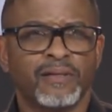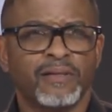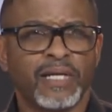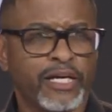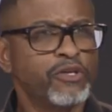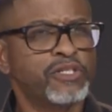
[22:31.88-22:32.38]

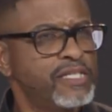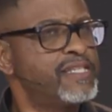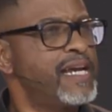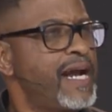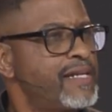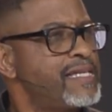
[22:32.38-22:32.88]
Like you just
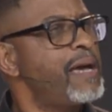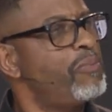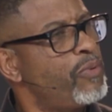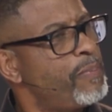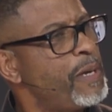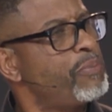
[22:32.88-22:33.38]
sit at a
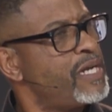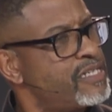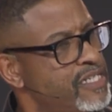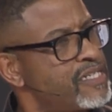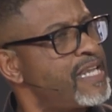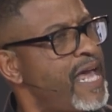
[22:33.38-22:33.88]
table with people that's
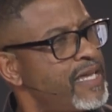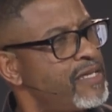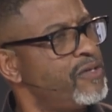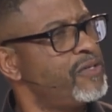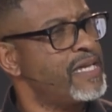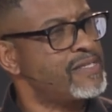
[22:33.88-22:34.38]
just like
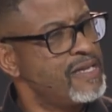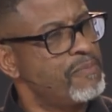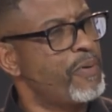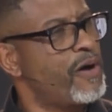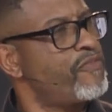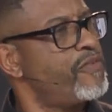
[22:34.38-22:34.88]
you, that's
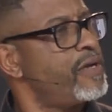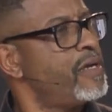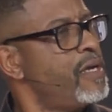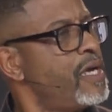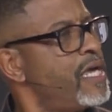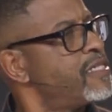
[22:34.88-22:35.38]
imperfect,
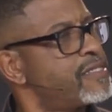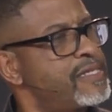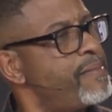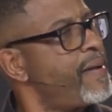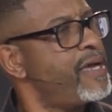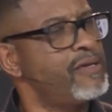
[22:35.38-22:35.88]
and just
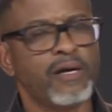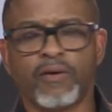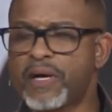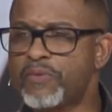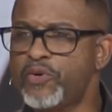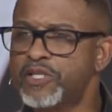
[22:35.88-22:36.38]
say, man, you know
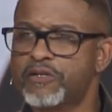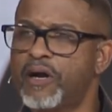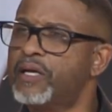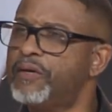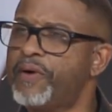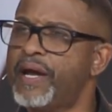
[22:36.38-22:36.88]
what? We're
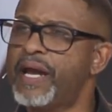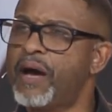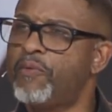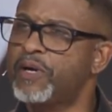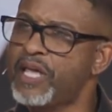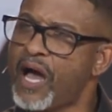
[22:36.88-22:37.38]
struggling right now.
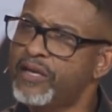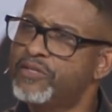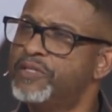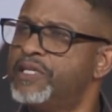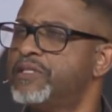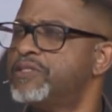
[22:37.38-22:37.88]
What are y'all
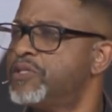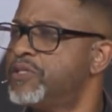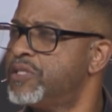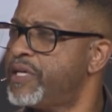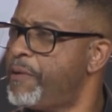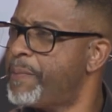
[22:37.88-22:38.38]
doing to, to,
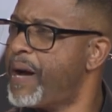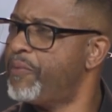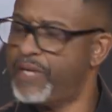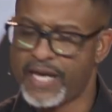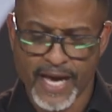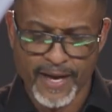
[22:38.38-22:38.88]
to help out
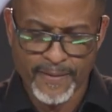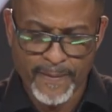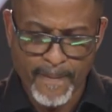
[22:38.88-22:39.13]
with that?